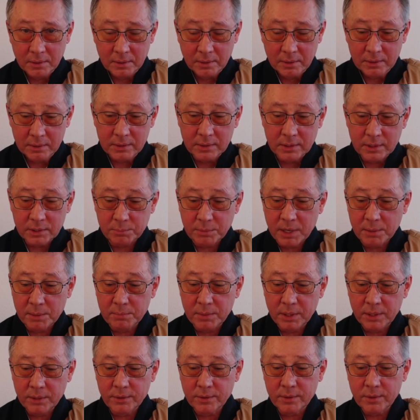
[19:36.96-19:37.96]
And as my
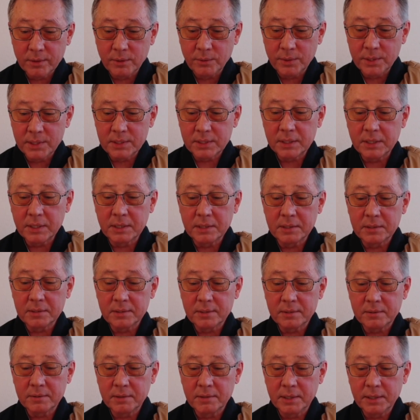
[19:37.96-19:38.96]
mother always
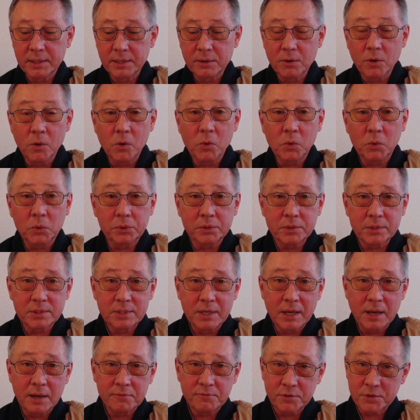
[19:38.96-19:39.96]
says, getting old is
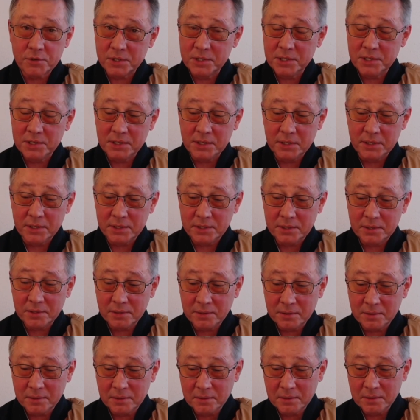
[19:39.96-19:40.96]
not for sissies.
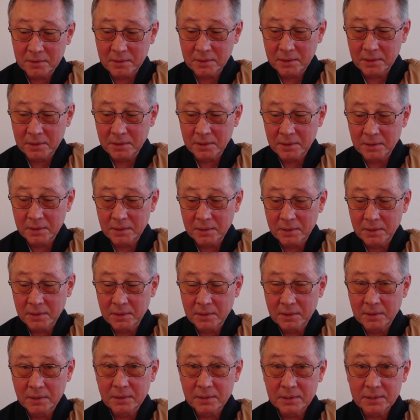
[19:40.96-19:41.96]

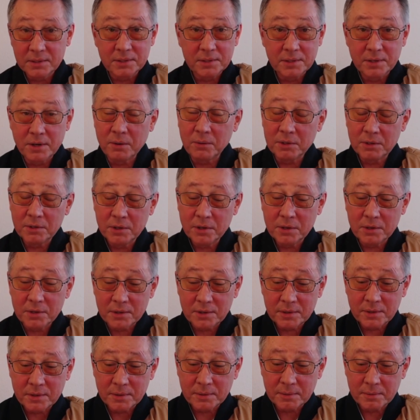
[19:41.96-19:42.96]
Because, it
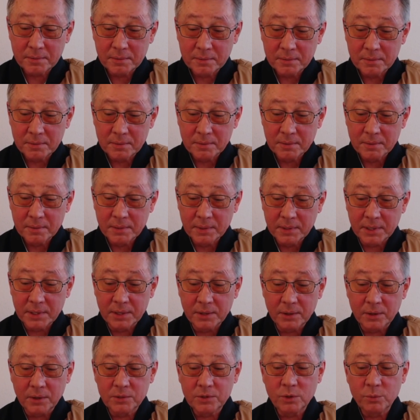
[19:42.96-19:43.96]
hurts. And he
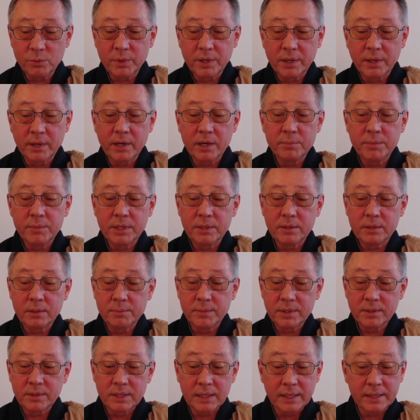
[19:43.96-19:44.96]
also became
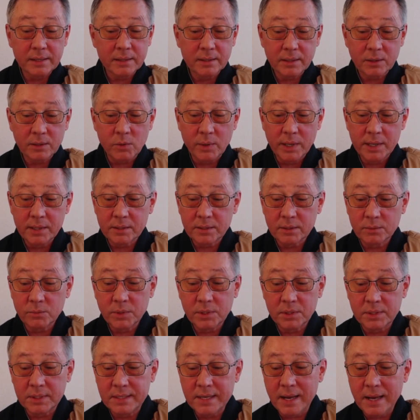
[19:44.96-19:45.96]
intimately acquainted
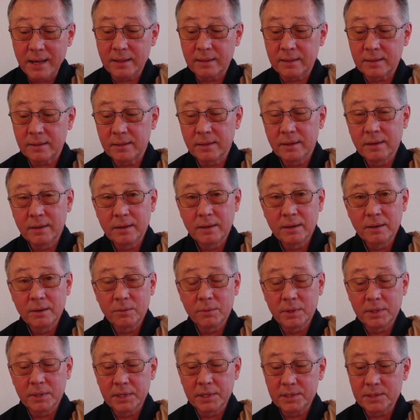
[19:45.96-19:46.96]
with death
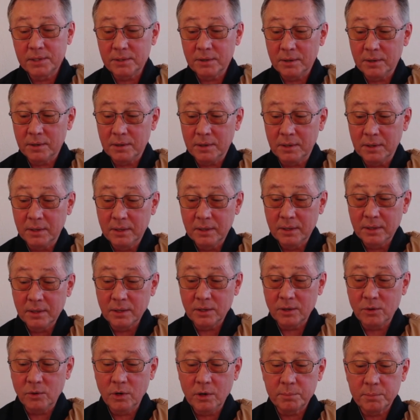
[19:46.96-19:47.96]
when he saw a
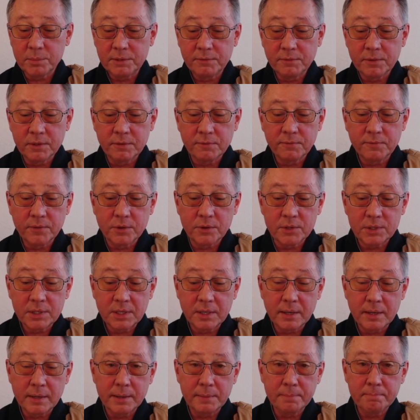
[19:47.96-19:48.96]
corpse for the first
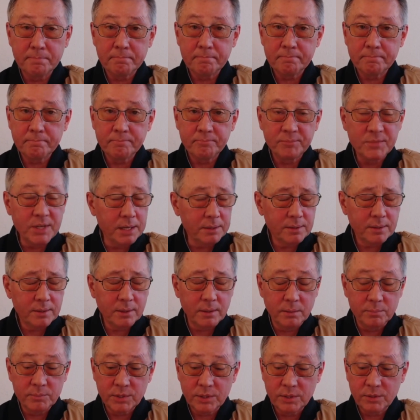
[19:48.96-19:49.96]
time. Death
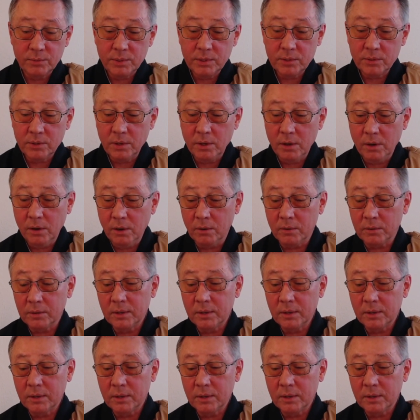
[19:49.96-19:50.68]
comes to us all.